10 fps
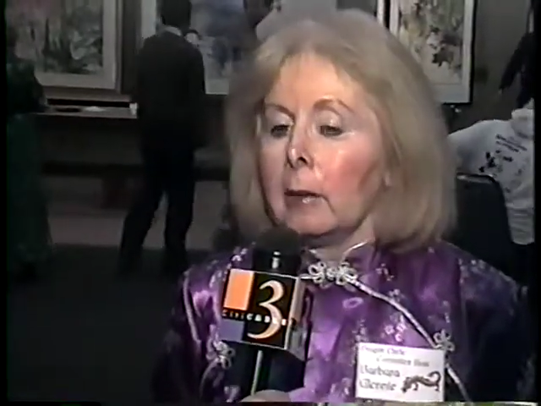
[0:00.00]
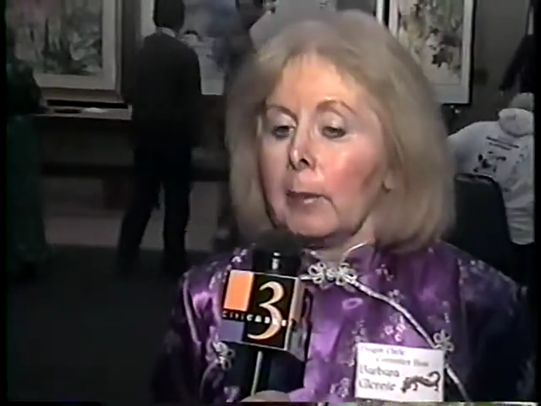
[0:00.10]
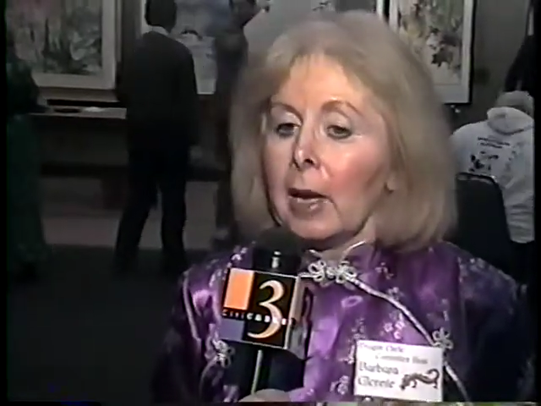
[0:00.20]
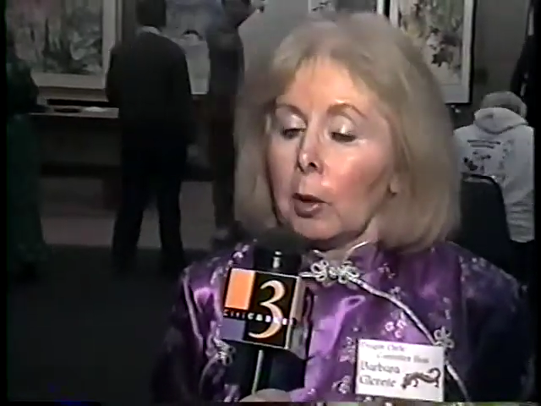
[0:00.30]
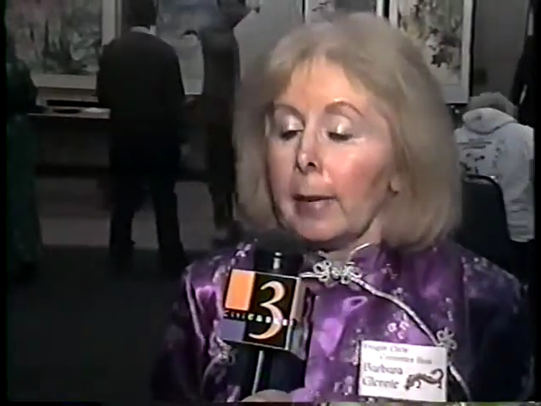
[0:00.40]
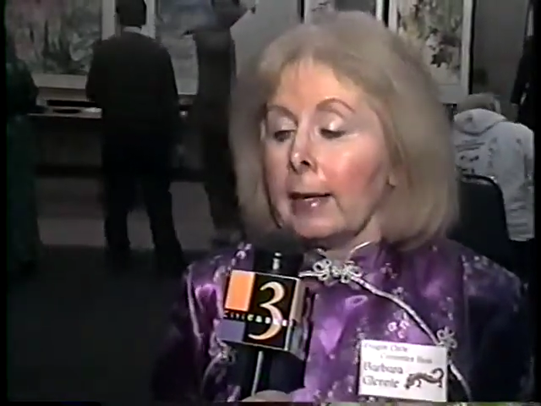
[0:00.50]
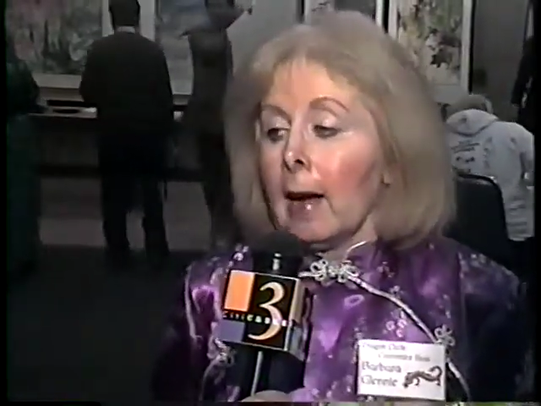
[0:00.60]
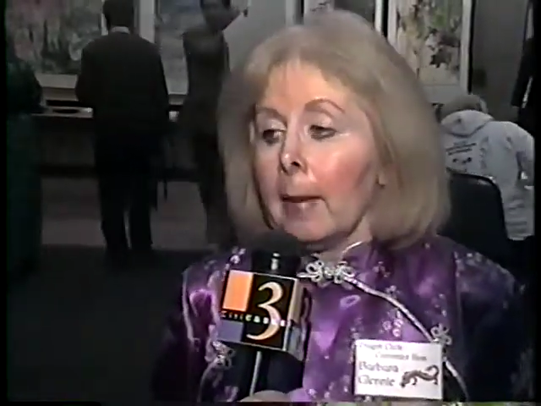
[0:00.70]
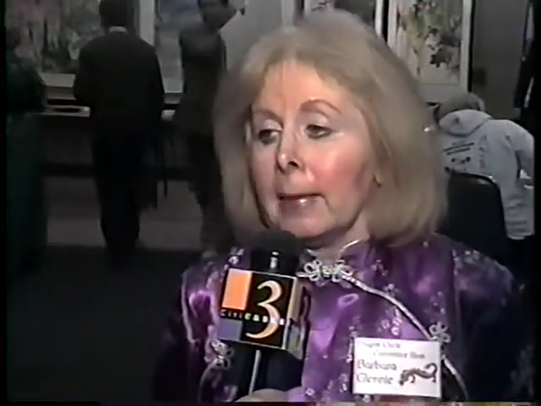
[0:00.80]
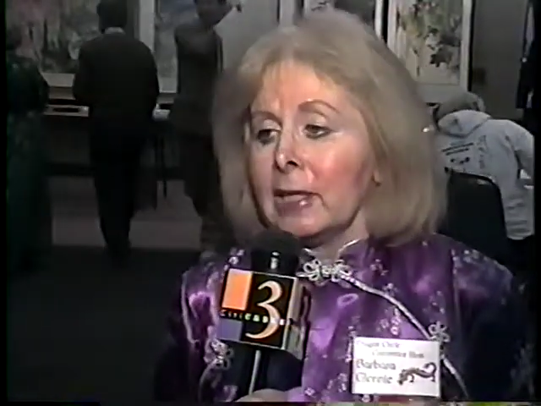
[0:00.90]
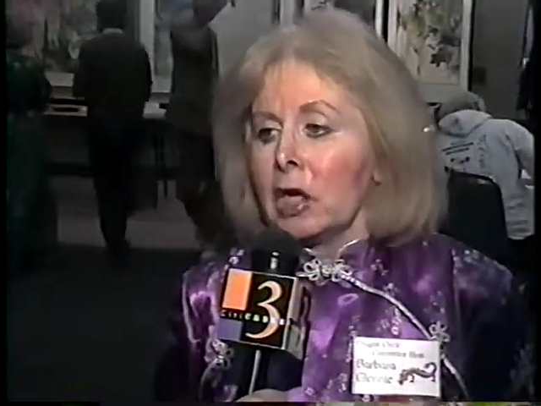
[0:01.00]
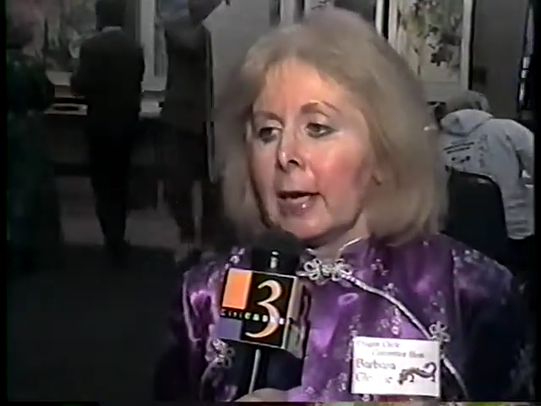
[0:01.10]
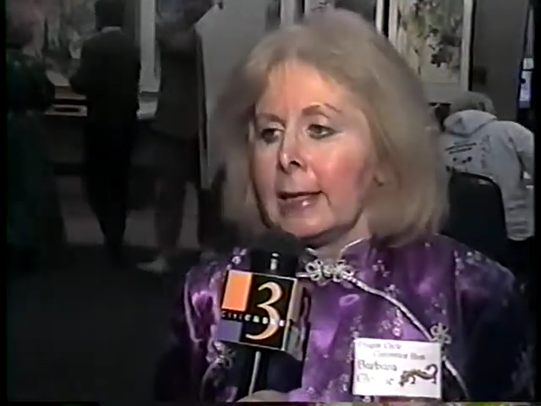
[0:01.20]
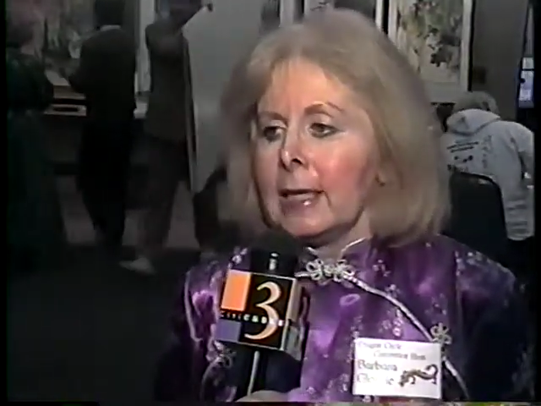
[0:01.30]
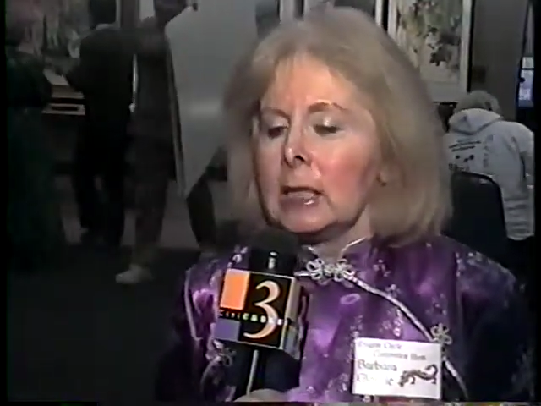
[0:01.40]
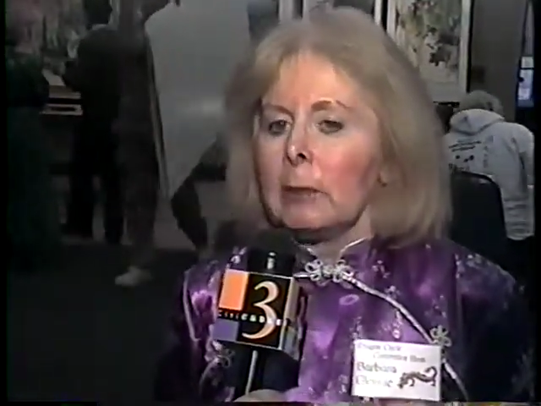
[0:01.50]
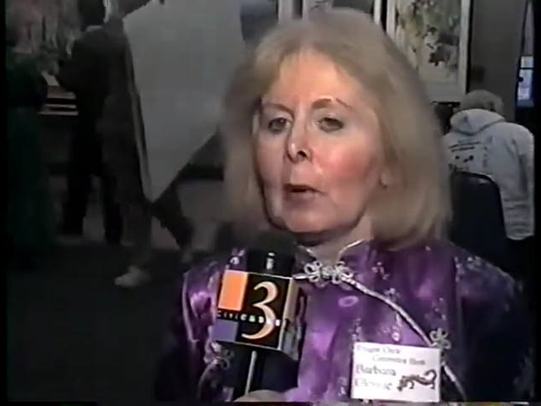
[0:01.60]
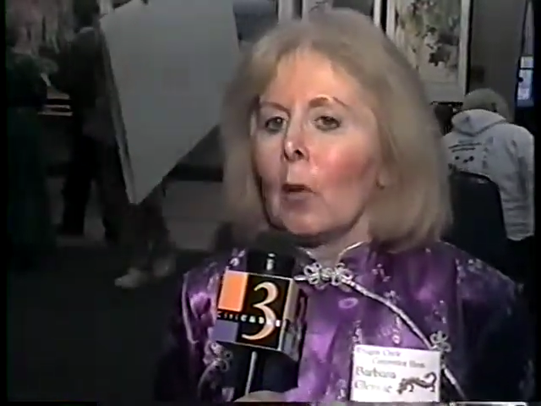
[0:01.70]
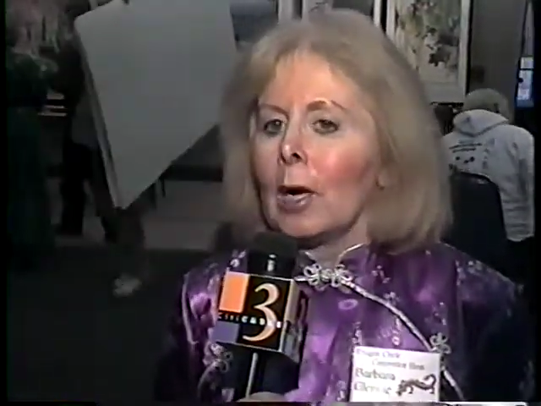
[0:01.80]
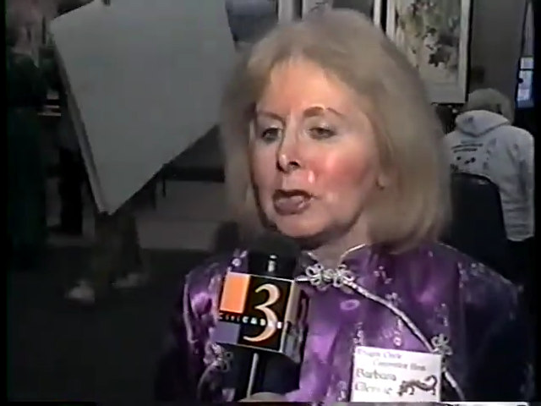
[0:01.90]
may or may not be Chinese
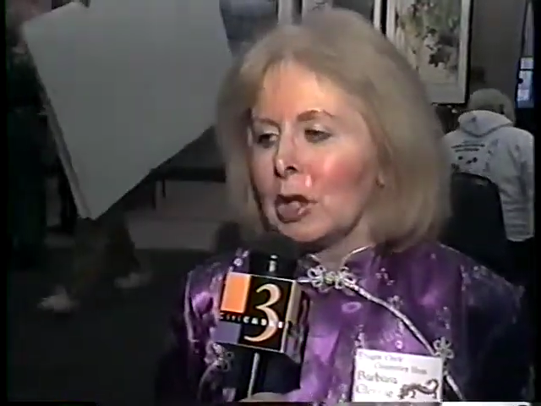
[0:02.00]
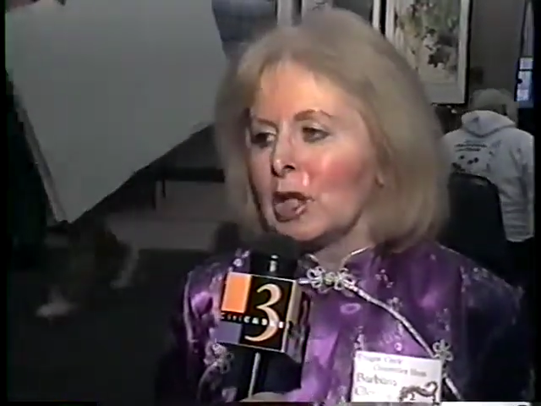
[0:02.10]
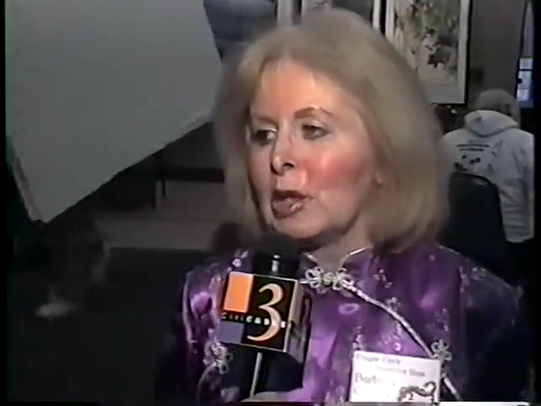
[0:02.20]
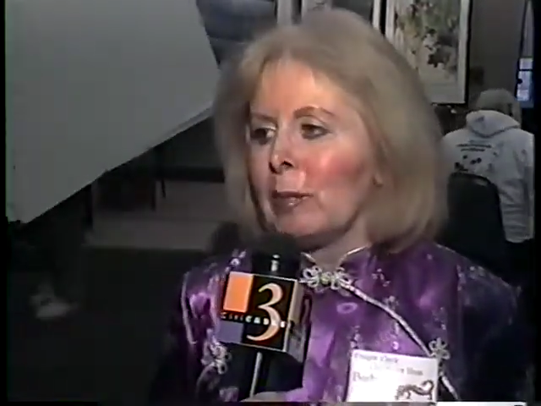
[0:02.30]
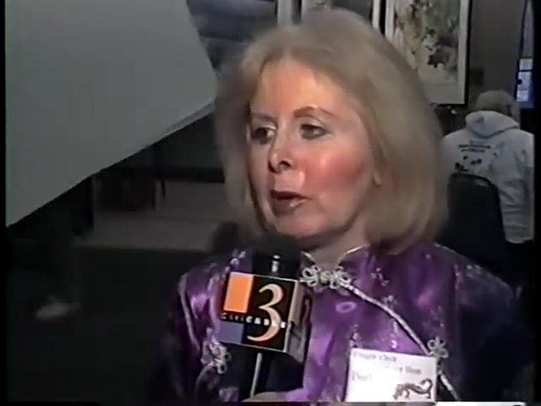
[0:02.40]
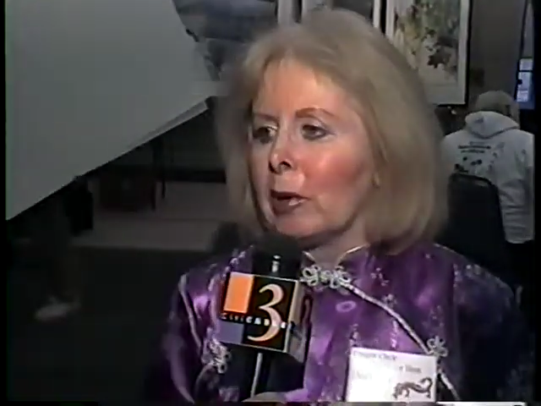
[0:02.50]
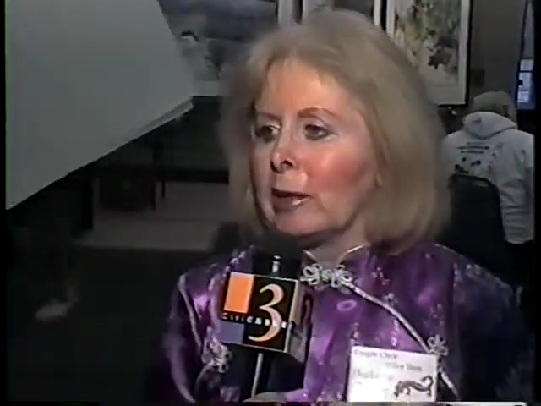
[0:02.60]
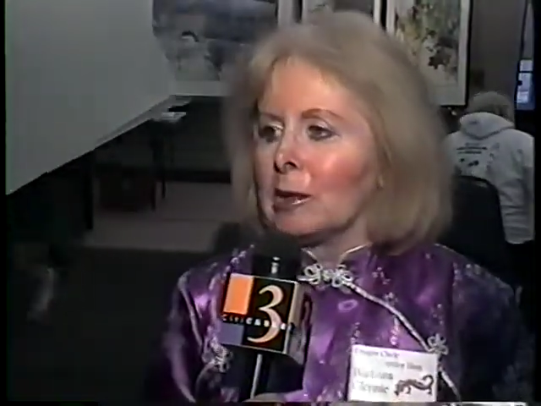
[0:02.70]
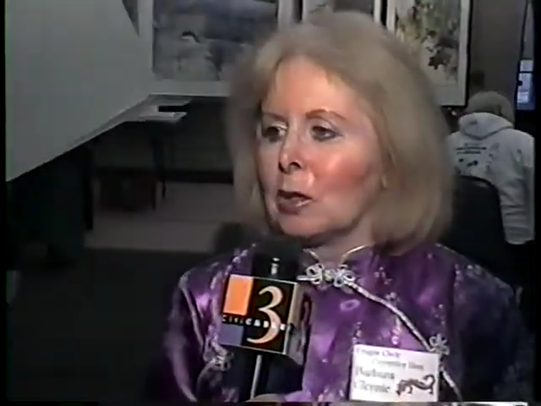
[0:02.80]
but want to experience